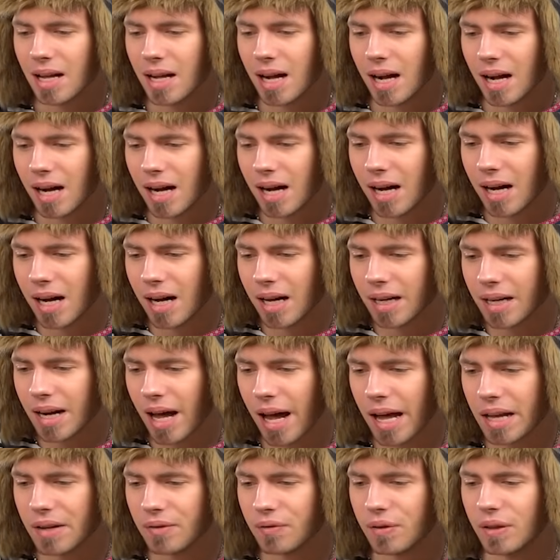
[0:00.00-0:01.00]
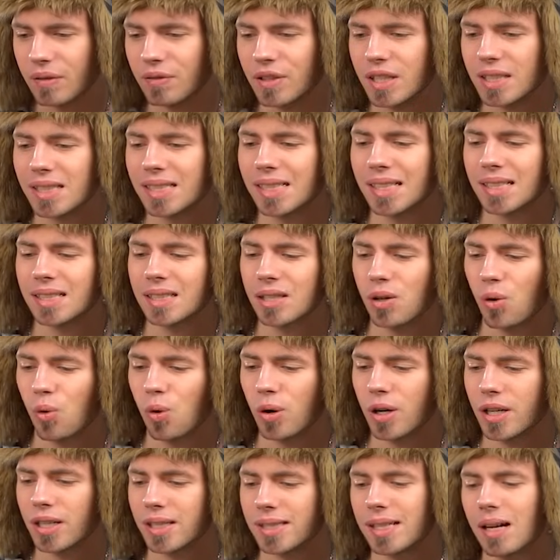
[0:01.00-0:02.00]
956
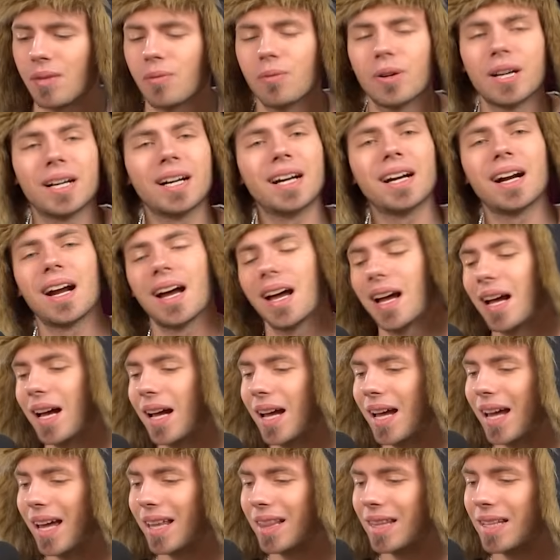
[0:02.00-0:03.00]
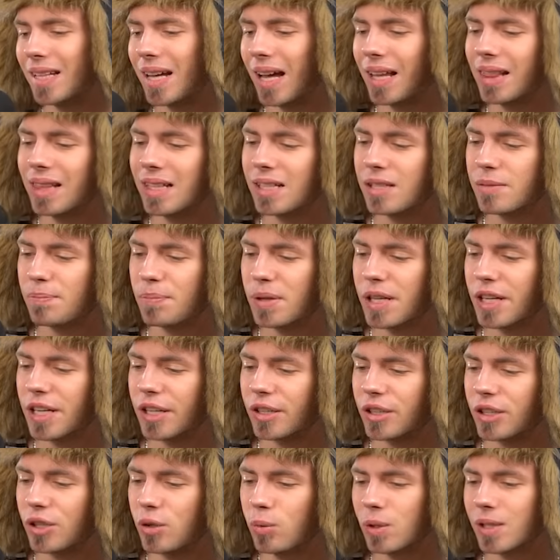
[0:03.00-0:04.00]
or somewhere at this
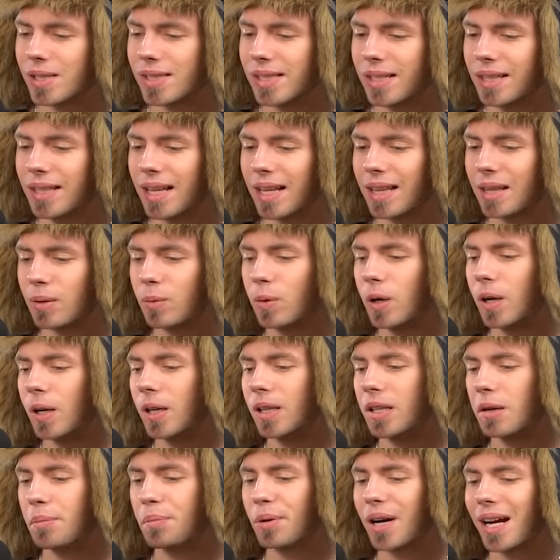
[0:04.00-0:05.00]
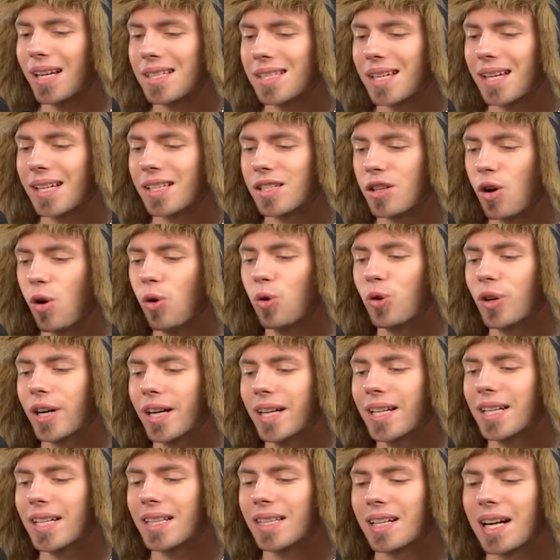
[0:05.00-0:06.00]
period, you will see that the price has
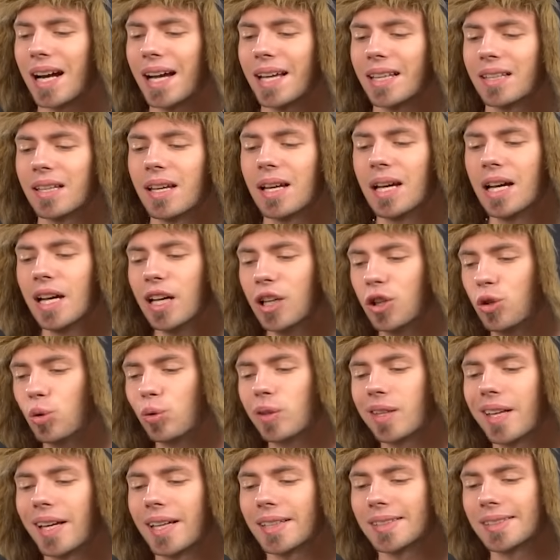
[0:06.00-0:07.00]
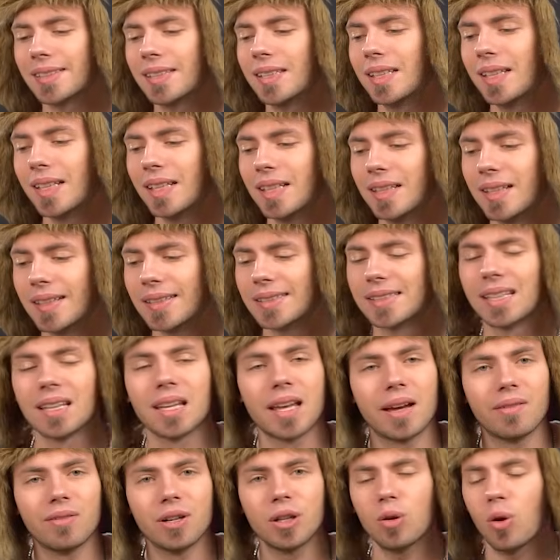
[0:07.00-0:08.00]
already tried to test this
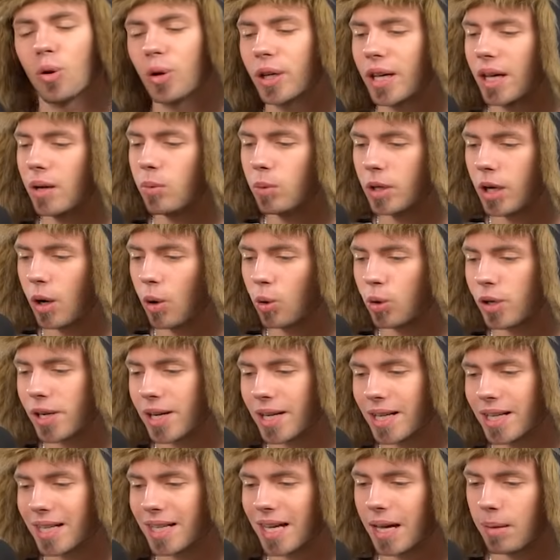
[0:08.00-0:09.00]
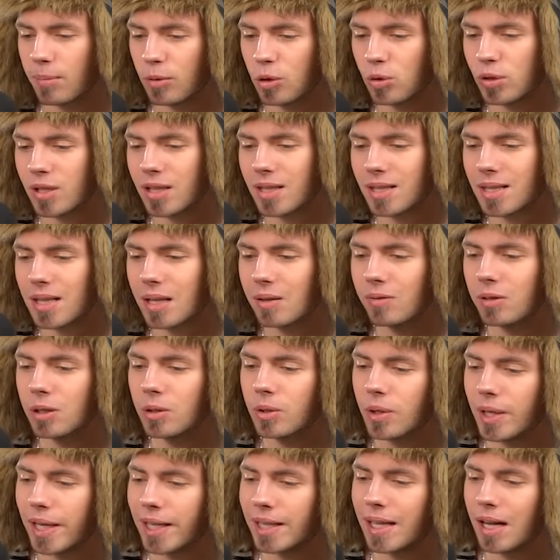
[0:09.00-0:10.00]
level. Okay, we already came to this
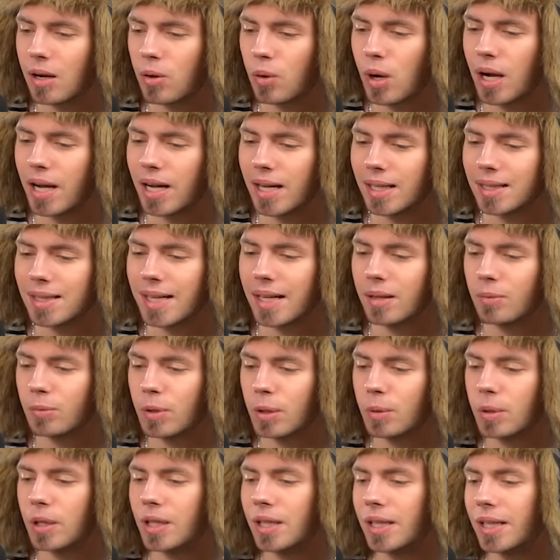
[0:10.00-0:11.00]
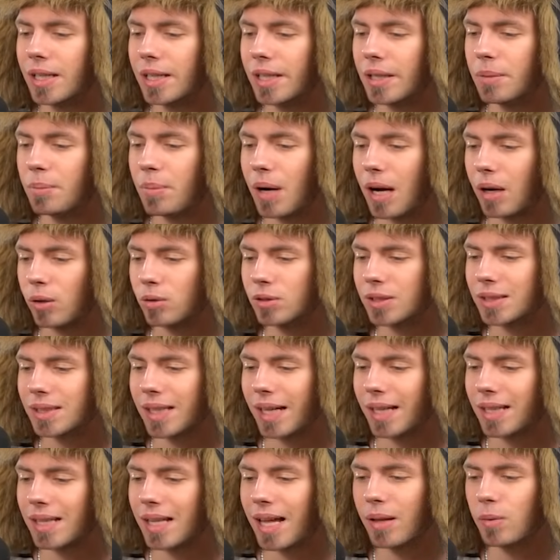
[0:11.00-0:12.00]
level right now, then we rebounced,
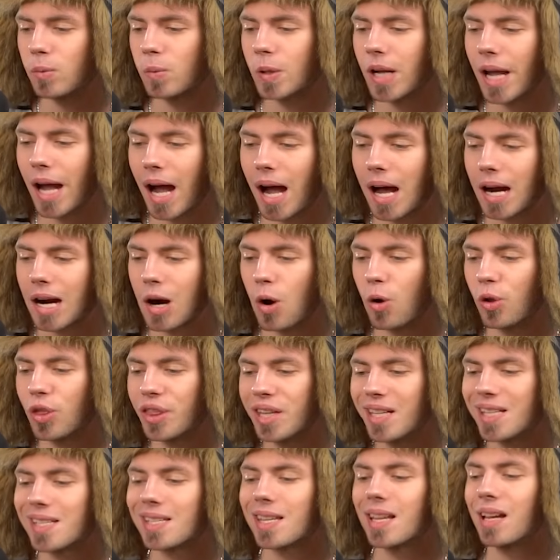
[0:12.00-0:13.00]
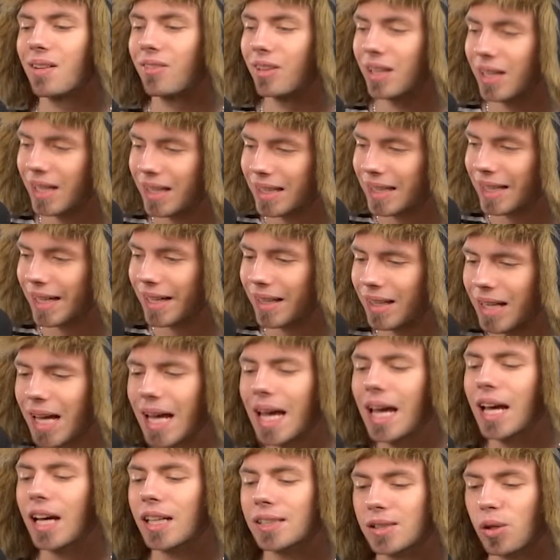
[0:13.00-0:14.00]
and then we are on this level again.
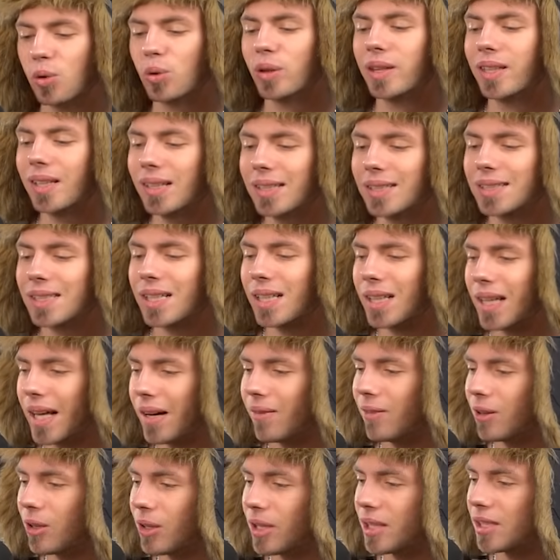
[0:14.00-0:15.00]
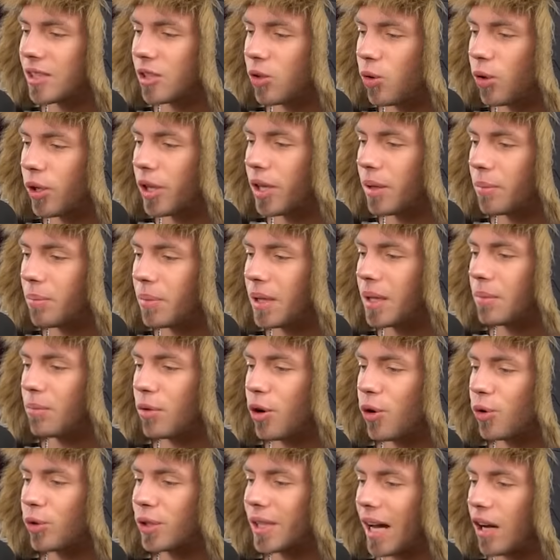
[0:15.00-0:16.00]
So this level is gonna be
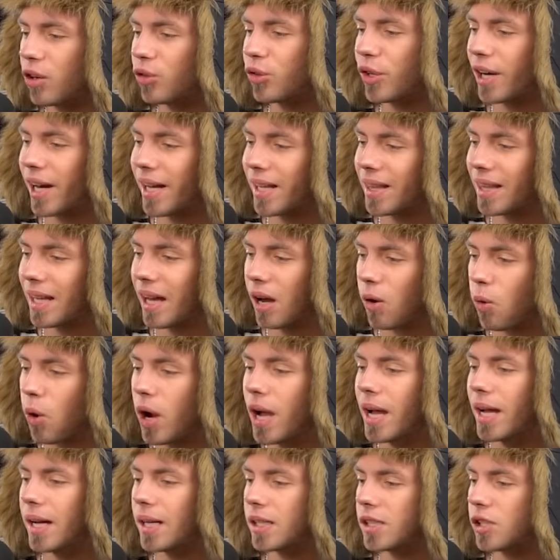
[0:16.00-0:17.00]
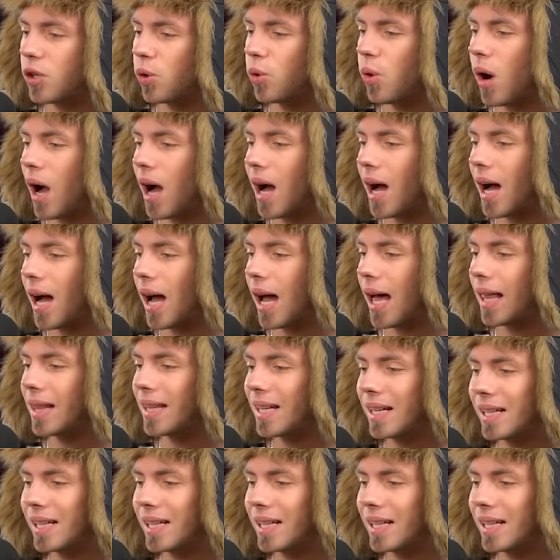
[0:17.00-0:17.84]
broke down right now. So there